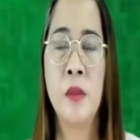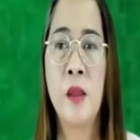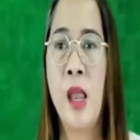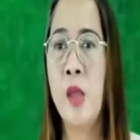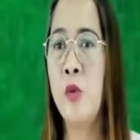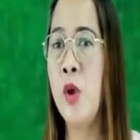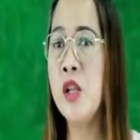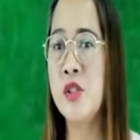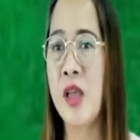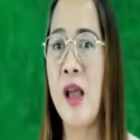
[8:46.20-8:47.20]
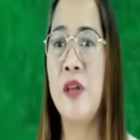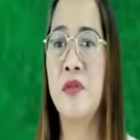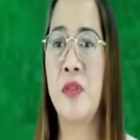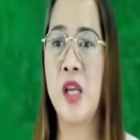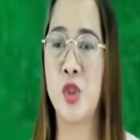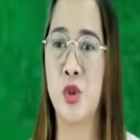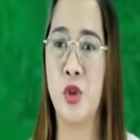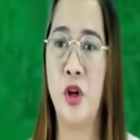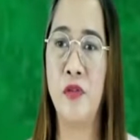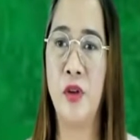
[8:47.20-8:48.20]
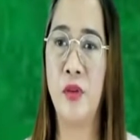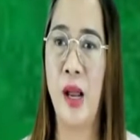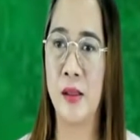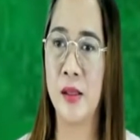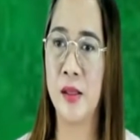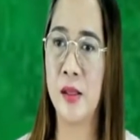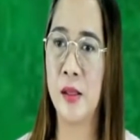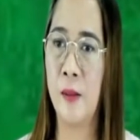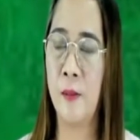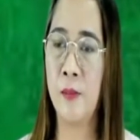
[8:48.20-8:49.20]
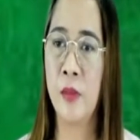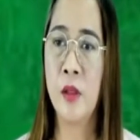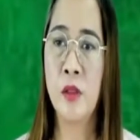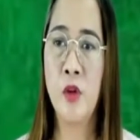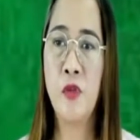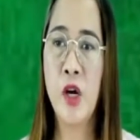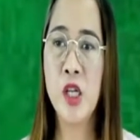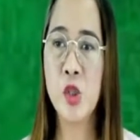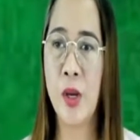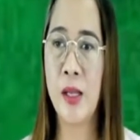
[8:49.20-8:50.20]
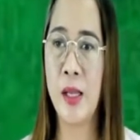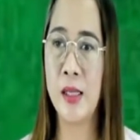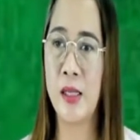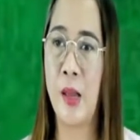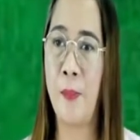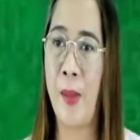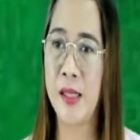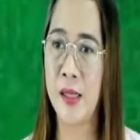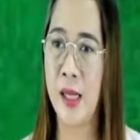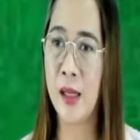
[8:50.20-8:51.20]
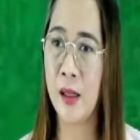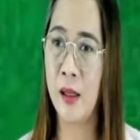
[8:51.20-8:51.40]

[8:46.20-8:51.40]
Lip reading: And we also have the texture of the rocks. The first one is the apatic.